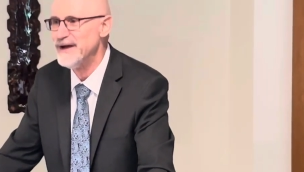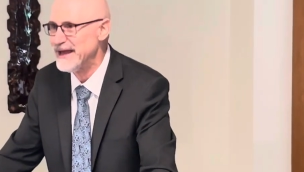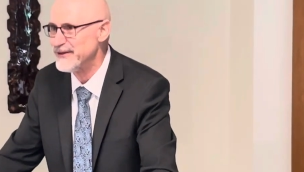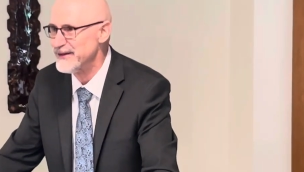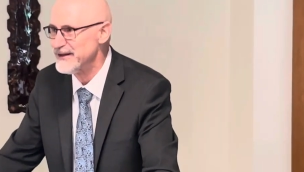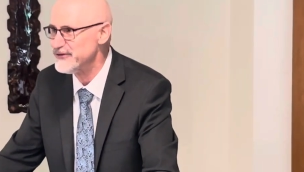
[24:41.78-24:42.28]

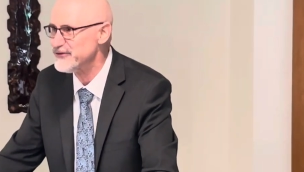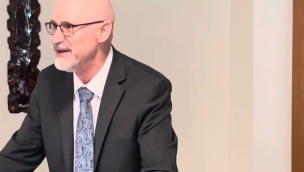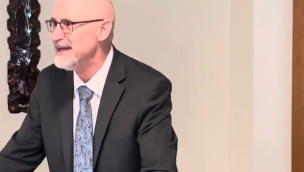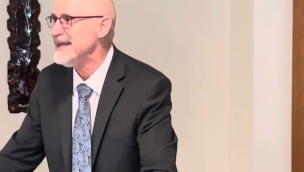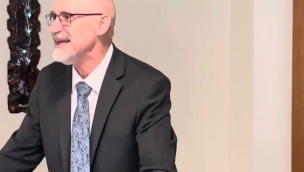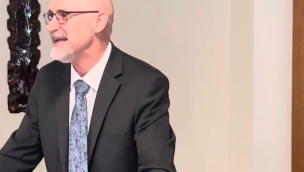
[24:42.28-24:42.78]
faithless,
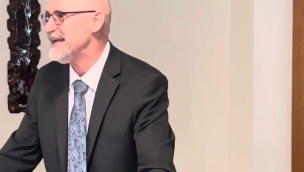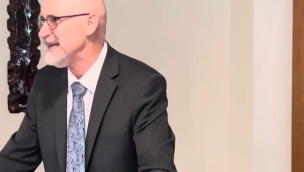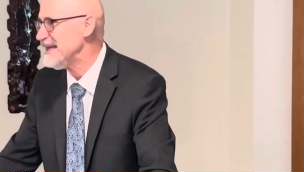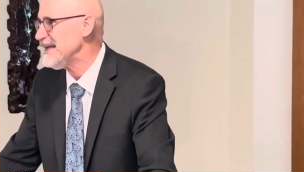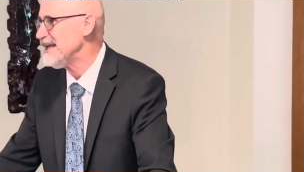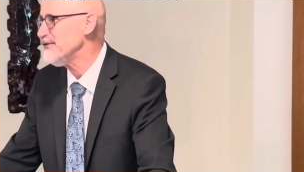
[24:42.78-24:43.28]

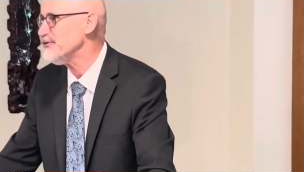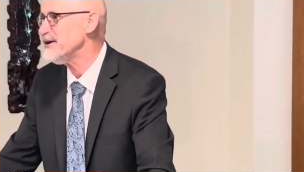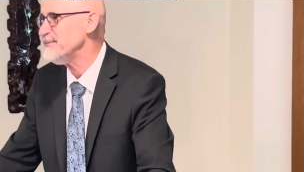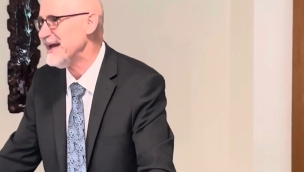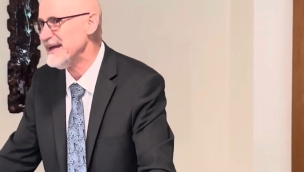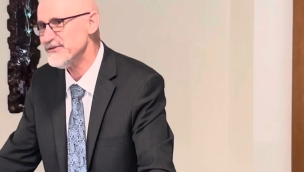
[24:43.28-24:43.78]
he
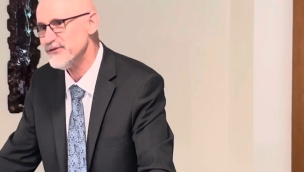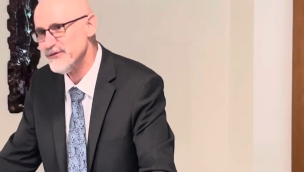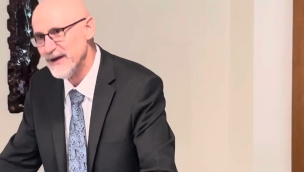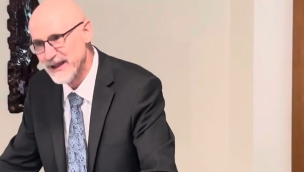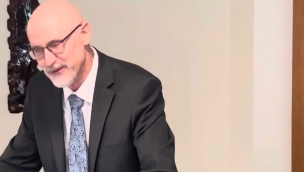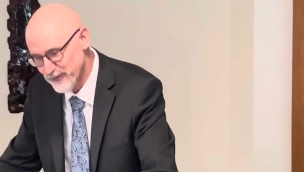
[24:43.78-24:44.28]
remains
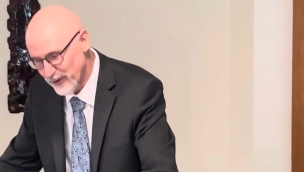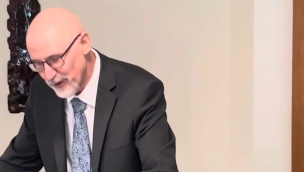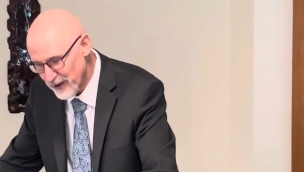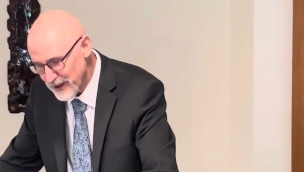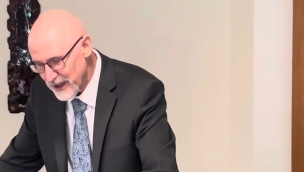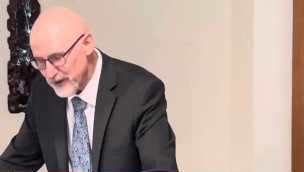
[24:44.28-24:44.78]
faithful,
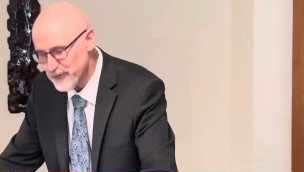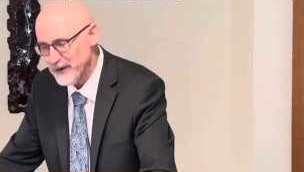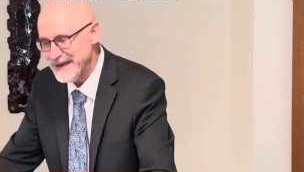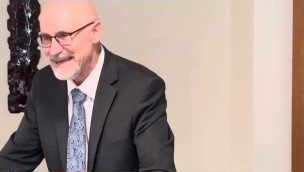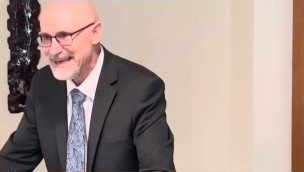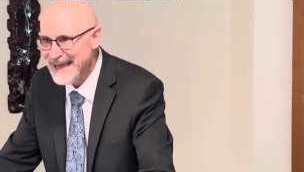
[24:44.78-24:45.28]
for
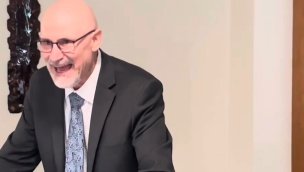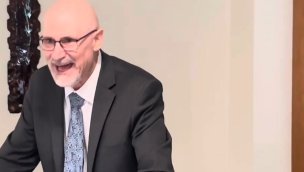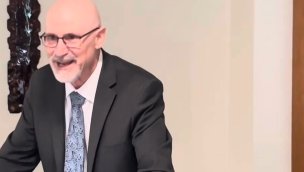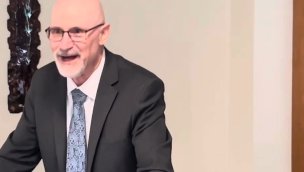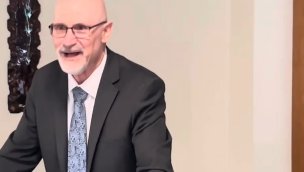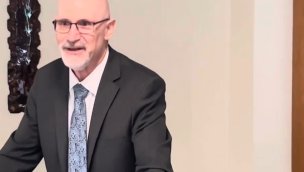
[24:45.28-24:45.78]
he
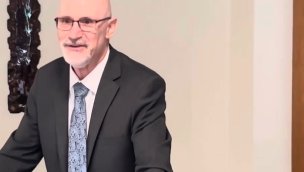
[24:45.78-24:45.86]
cannot